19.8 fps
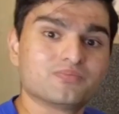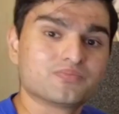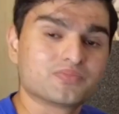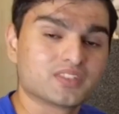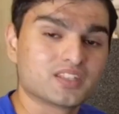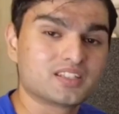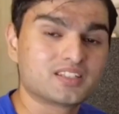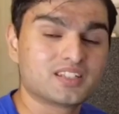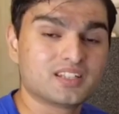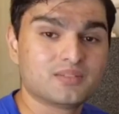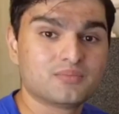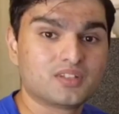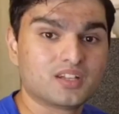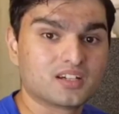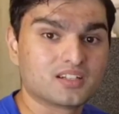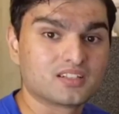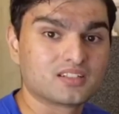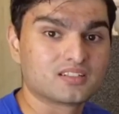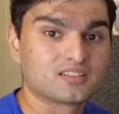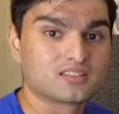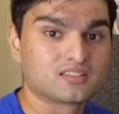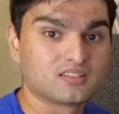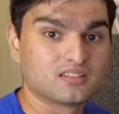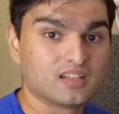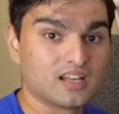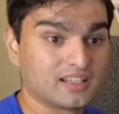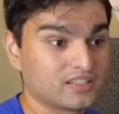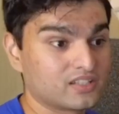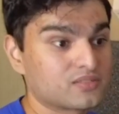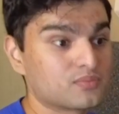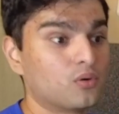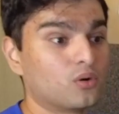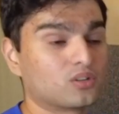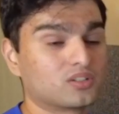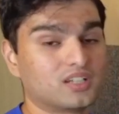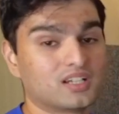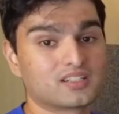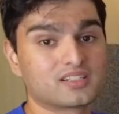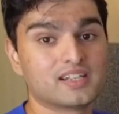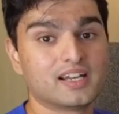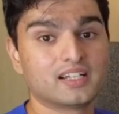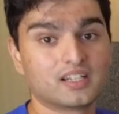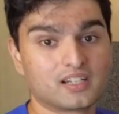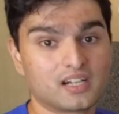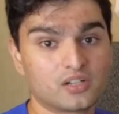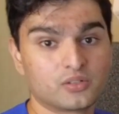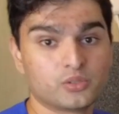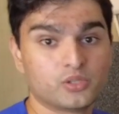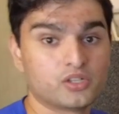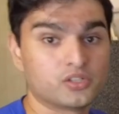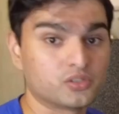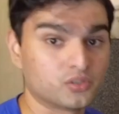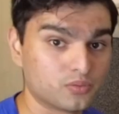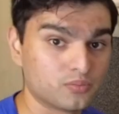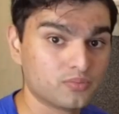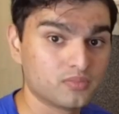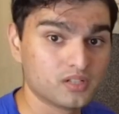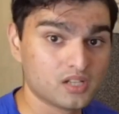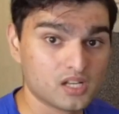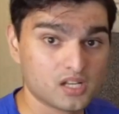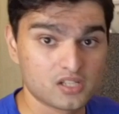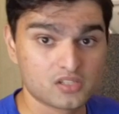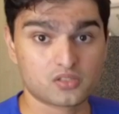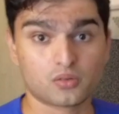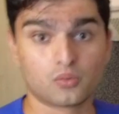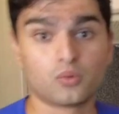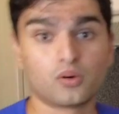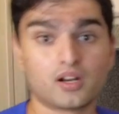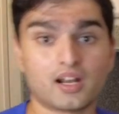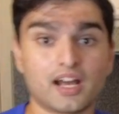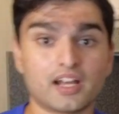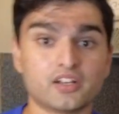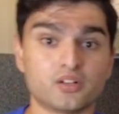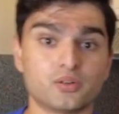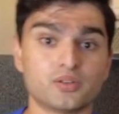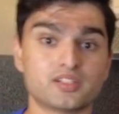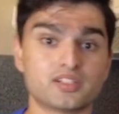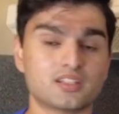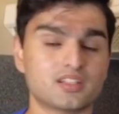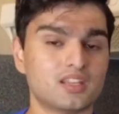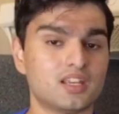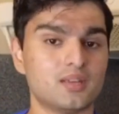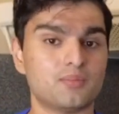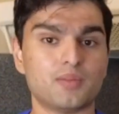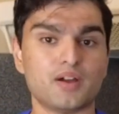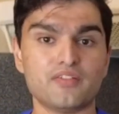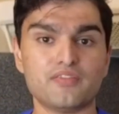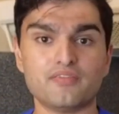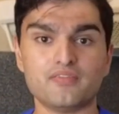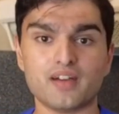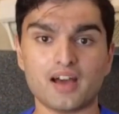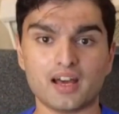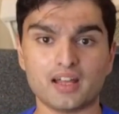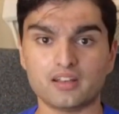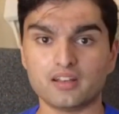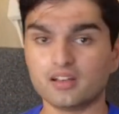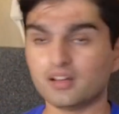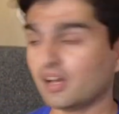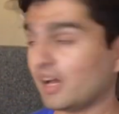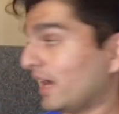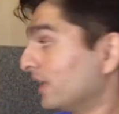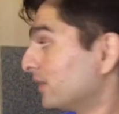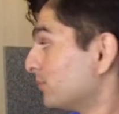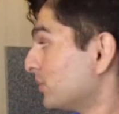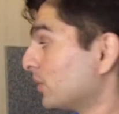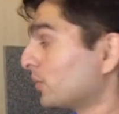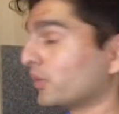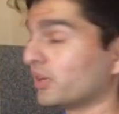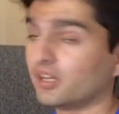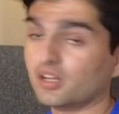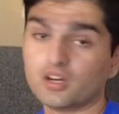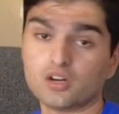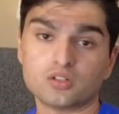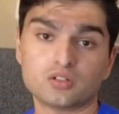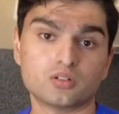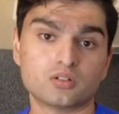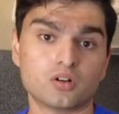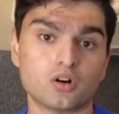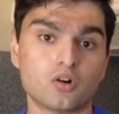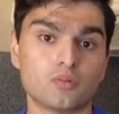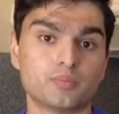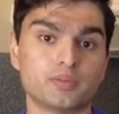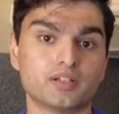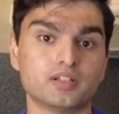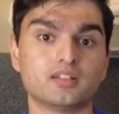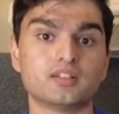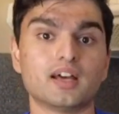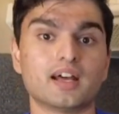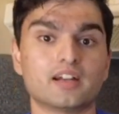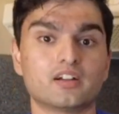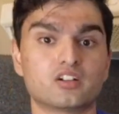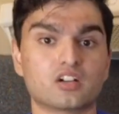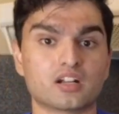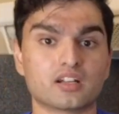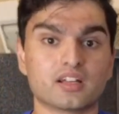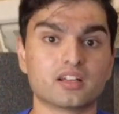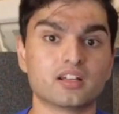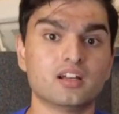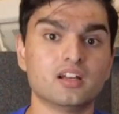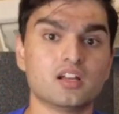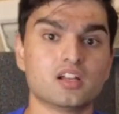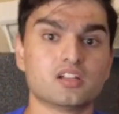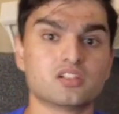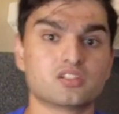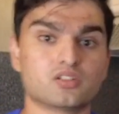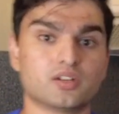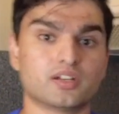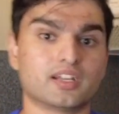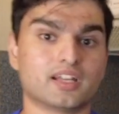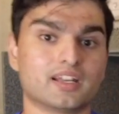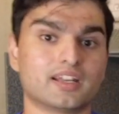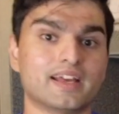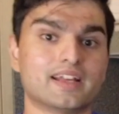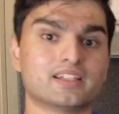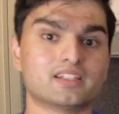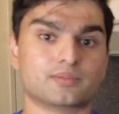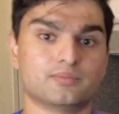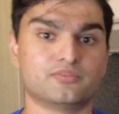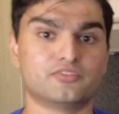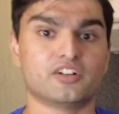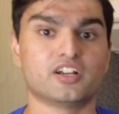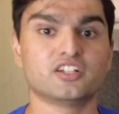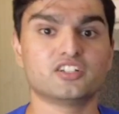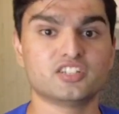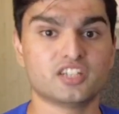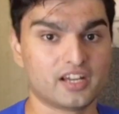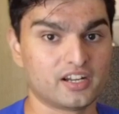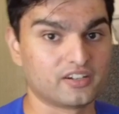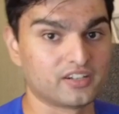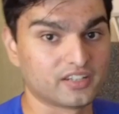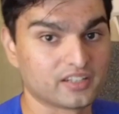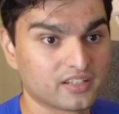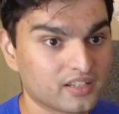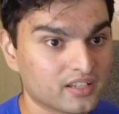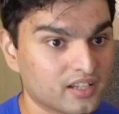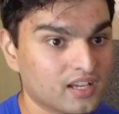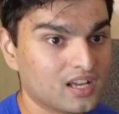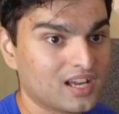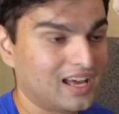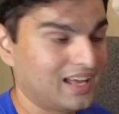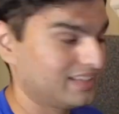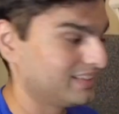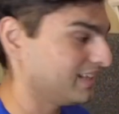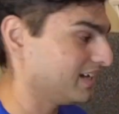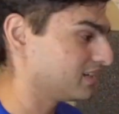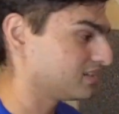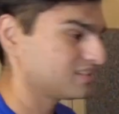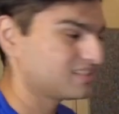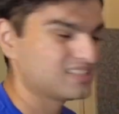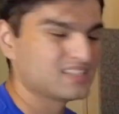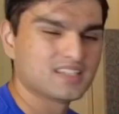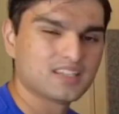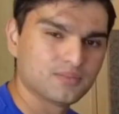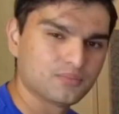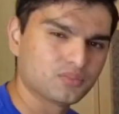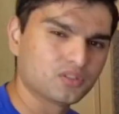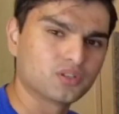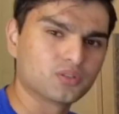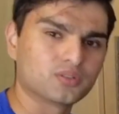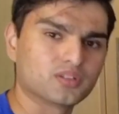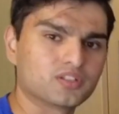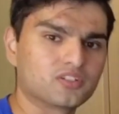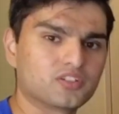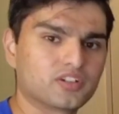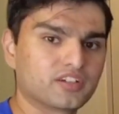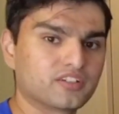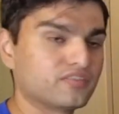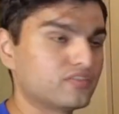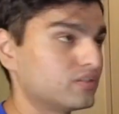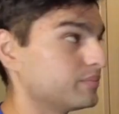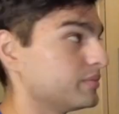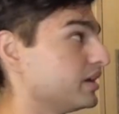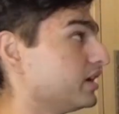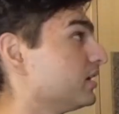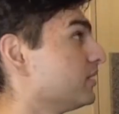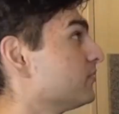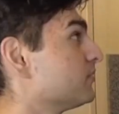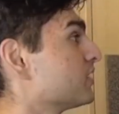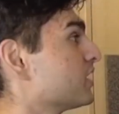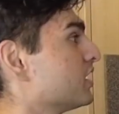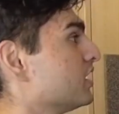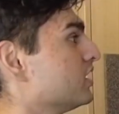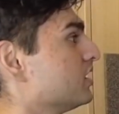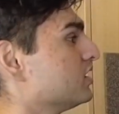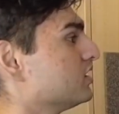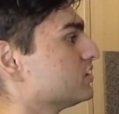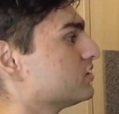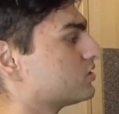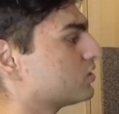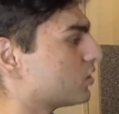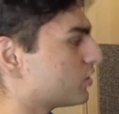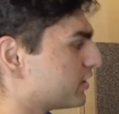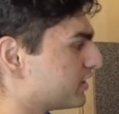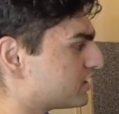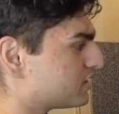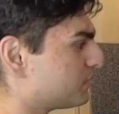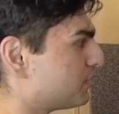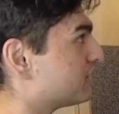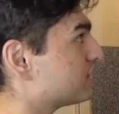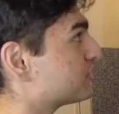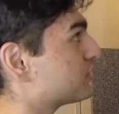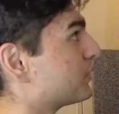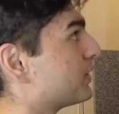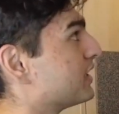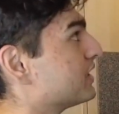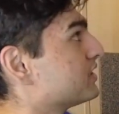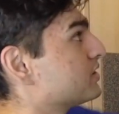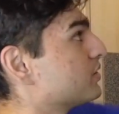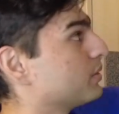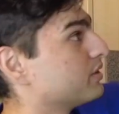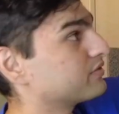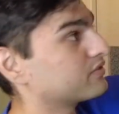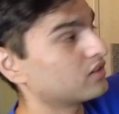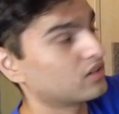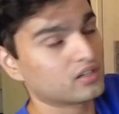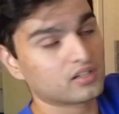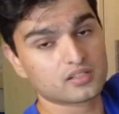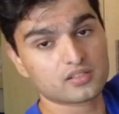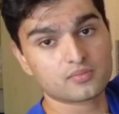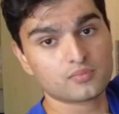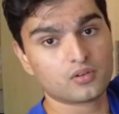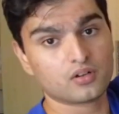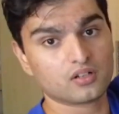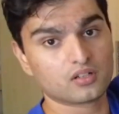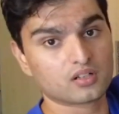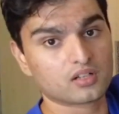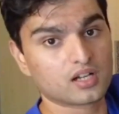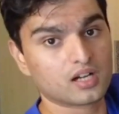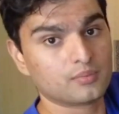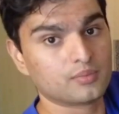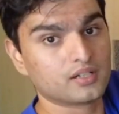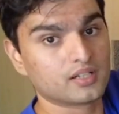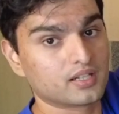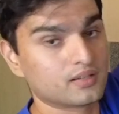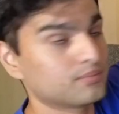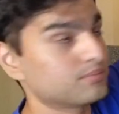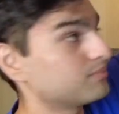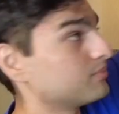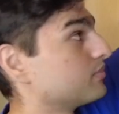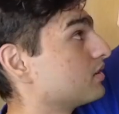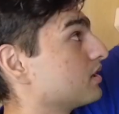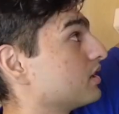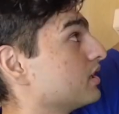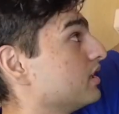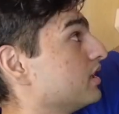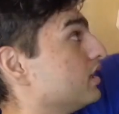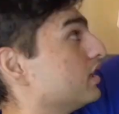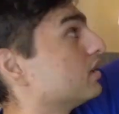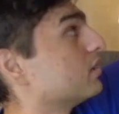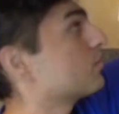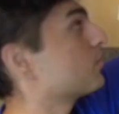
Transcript: the steam does and the smoke does get around your room. So what I do is keep my fan and my window open and running so it can get some fresh air in, and that seemed to do the trick for me. Storage space wise, we've got a small cupboard up here